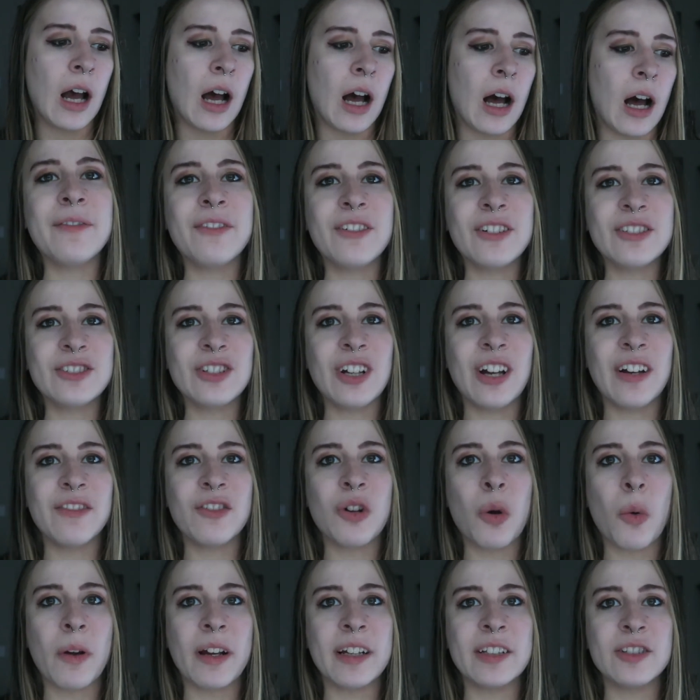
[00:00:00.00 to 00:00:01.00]
I'm first off
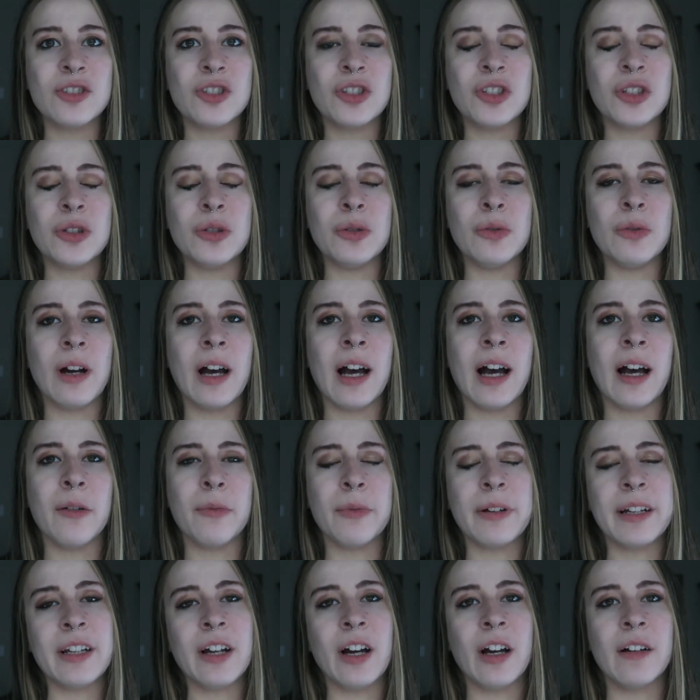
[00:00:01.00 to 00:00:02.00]
going to
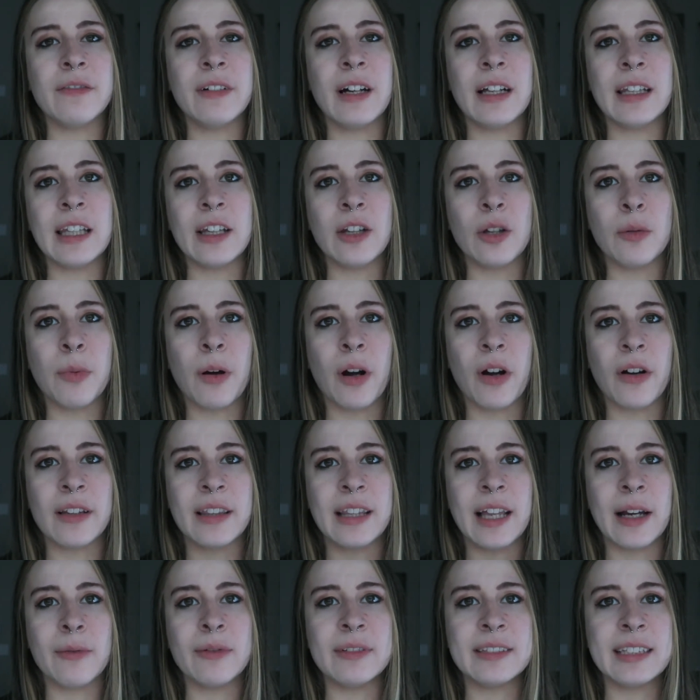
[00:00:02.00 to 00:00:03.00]
read off a little
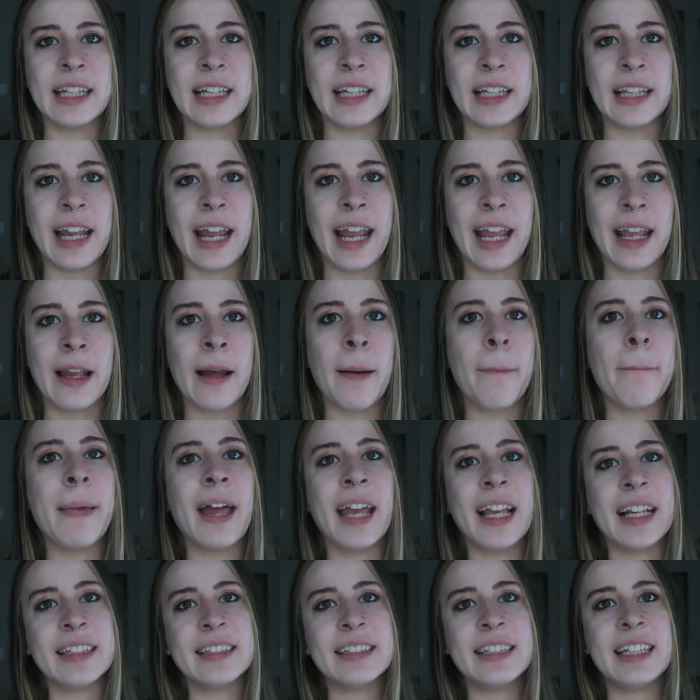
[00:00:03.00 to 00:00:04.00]
part that was in a
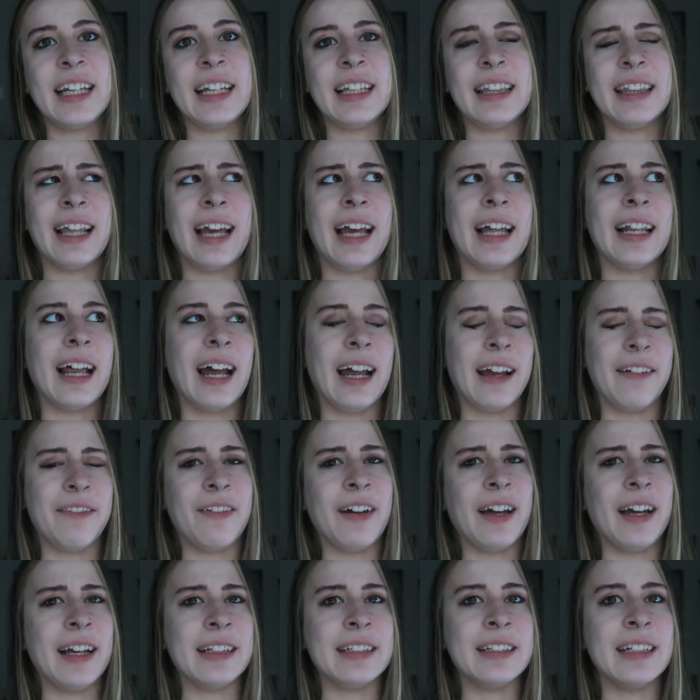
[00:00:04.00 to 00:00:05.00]
magazine that I
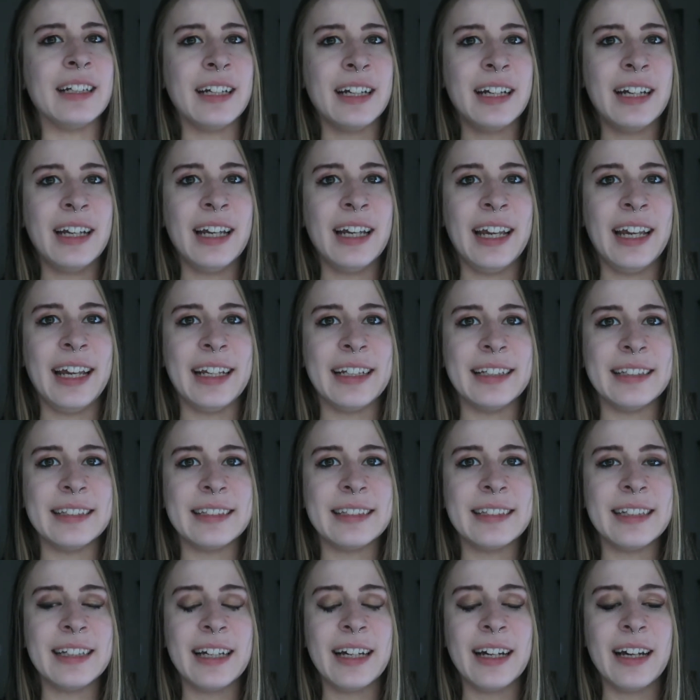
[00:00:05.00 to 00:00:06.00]
find
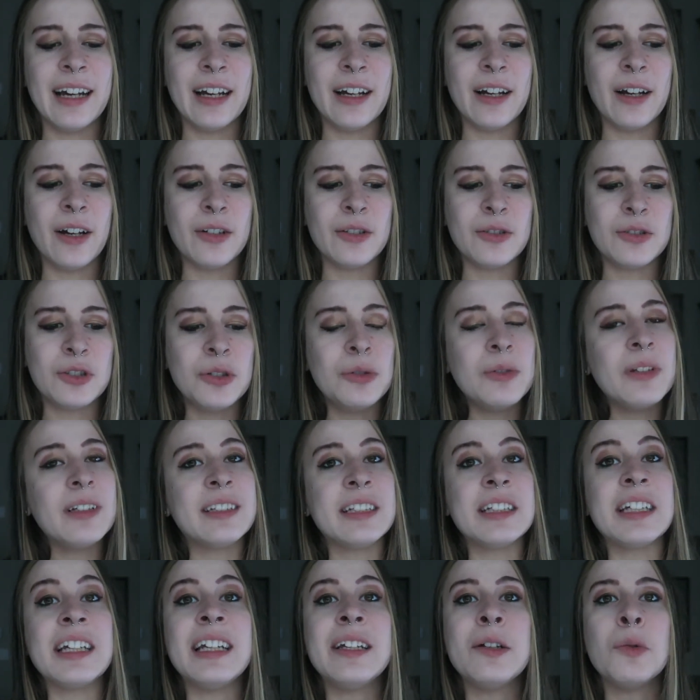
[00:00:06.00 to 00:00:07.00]
is to the
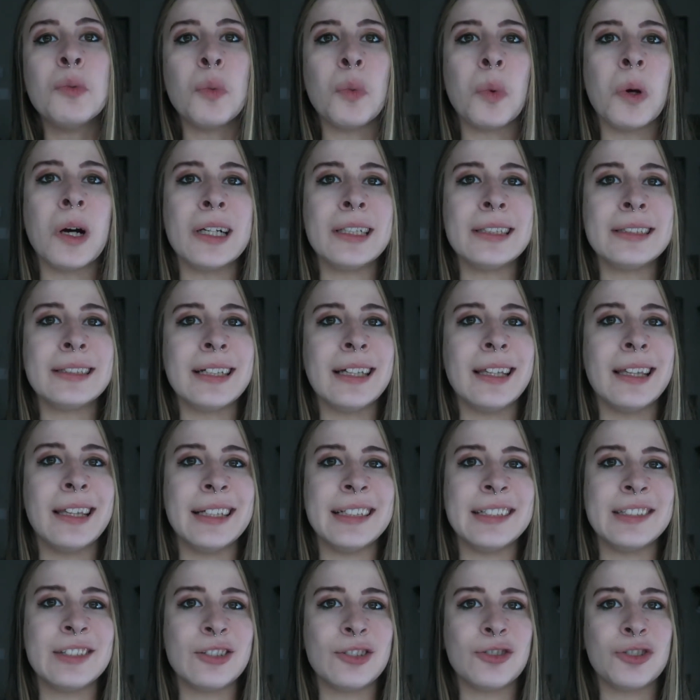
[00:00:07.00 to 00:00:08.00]
T what
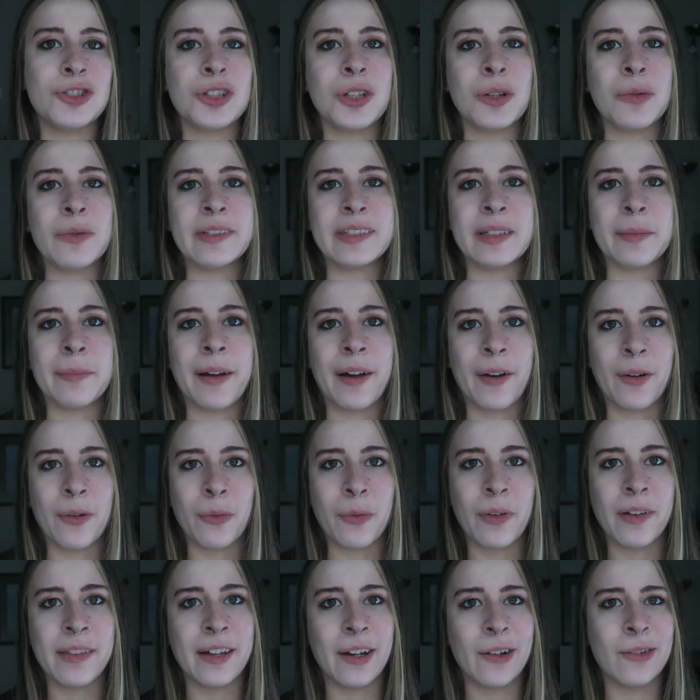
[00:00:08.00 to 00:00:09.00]
this show is
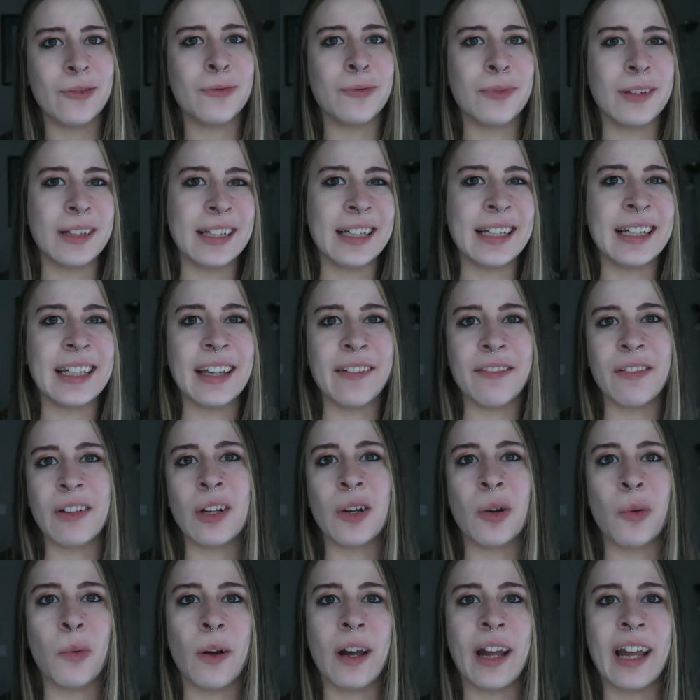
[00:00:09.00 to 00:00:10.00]
about without really
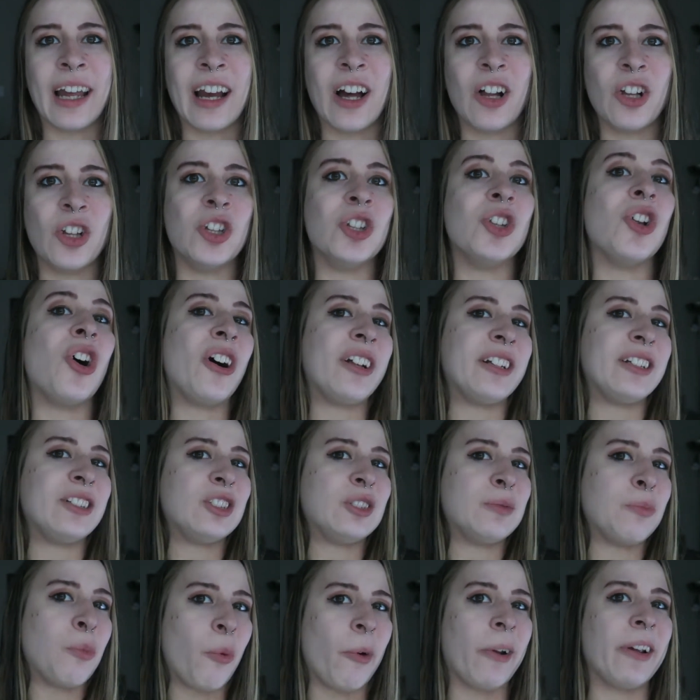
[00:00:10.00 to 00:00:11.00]
giving away a lot of
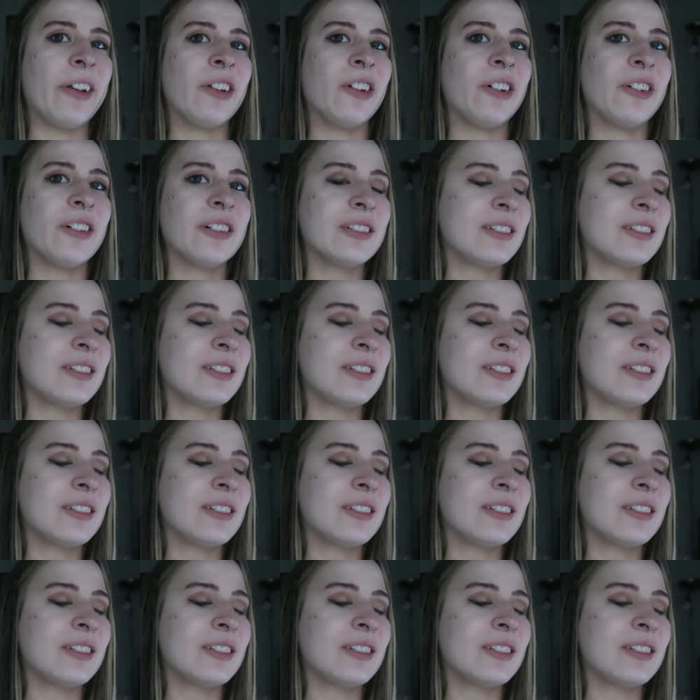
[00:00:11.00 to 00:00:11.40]
spoilers.